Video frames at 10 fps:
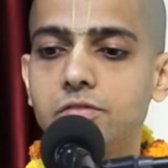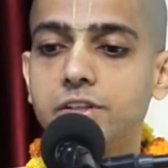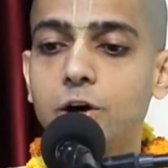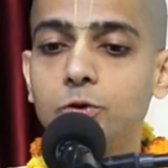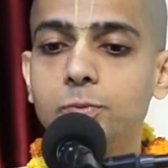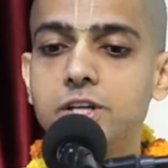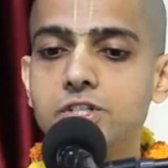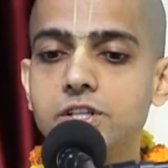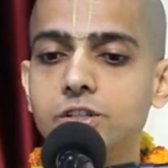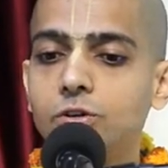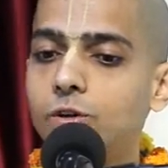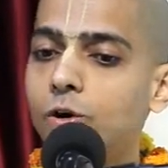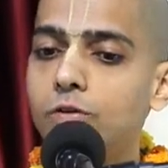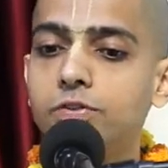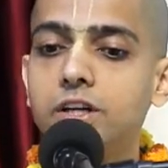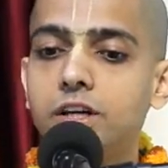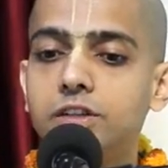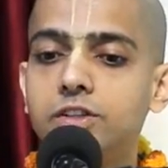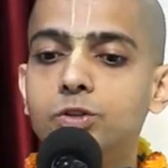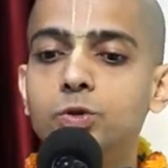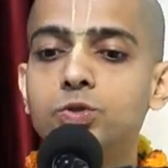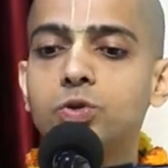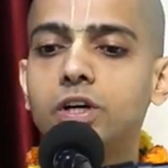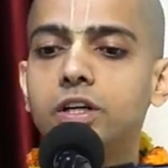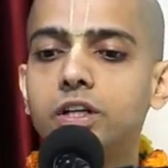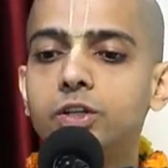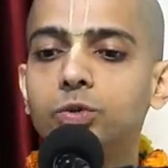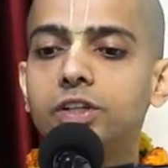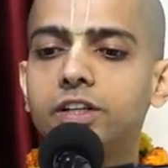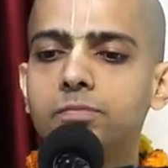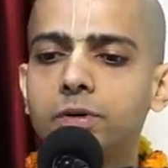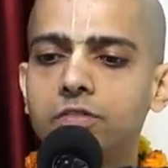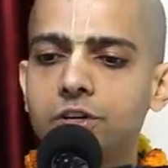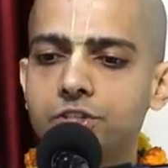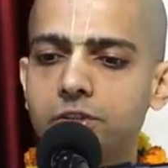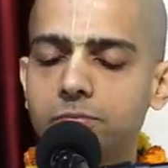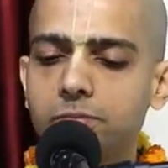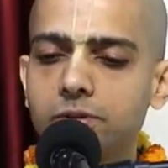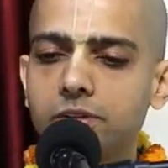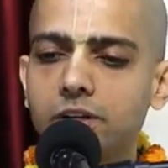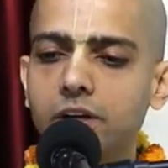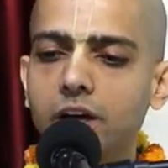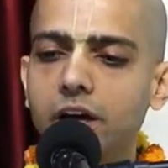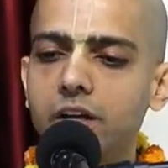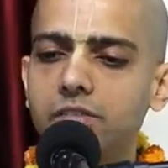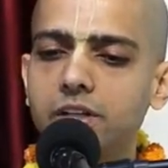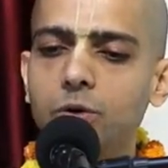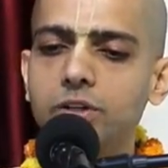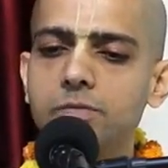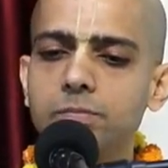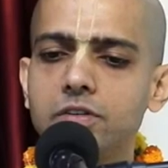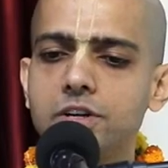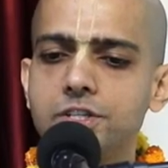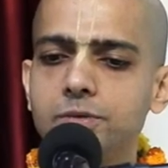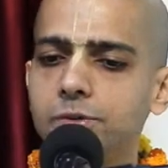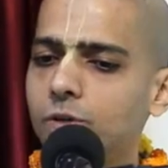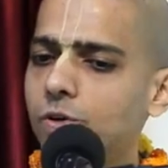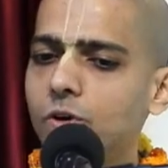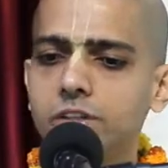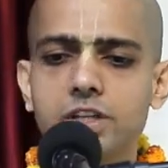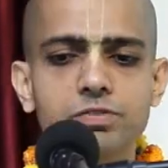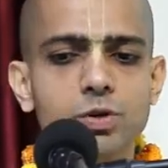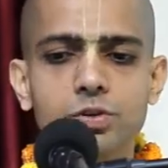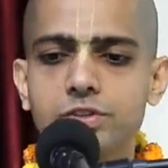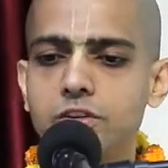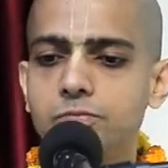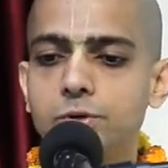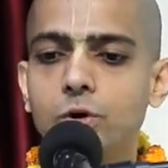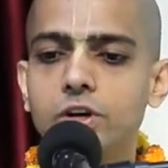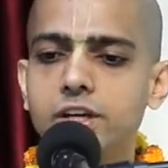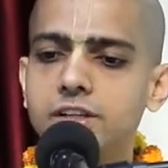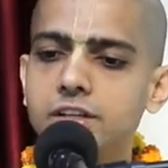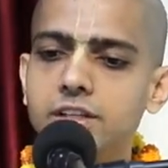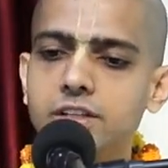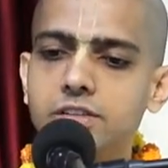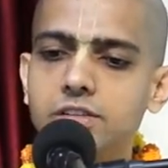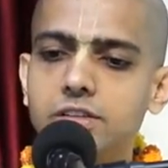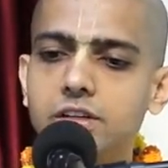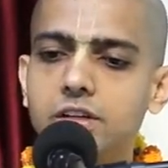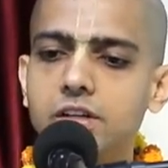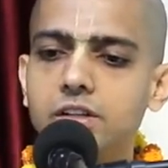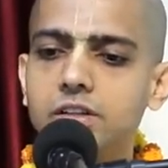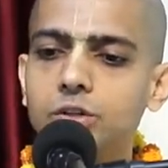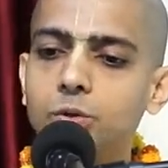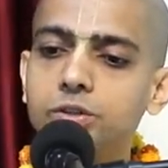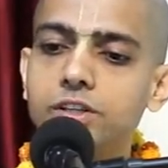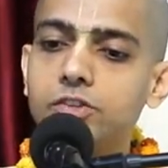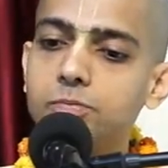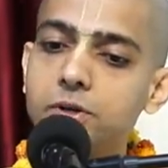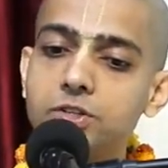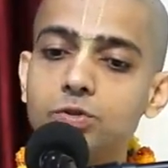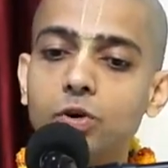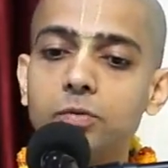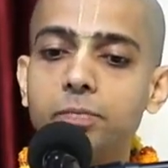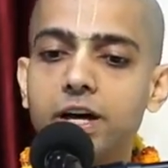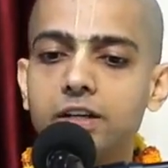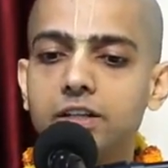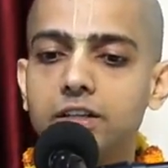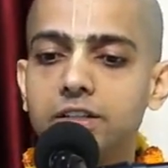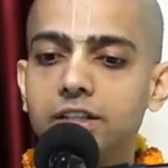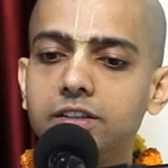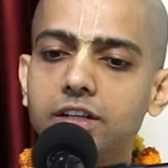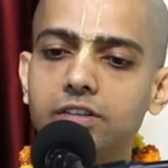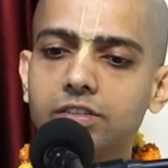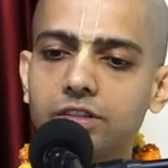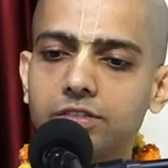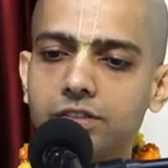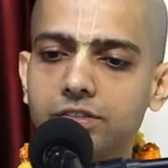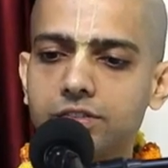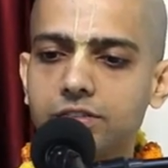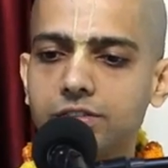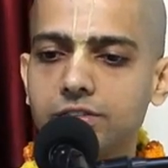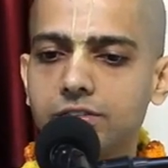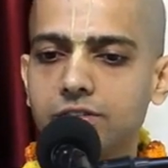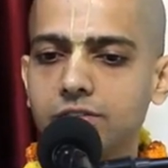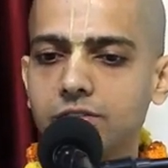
Without preaching, you will not feel enthused to continue the temple worship. And without temple worship, you cannot keep yourself pure and clean. The two things must go on parallel, then there is success.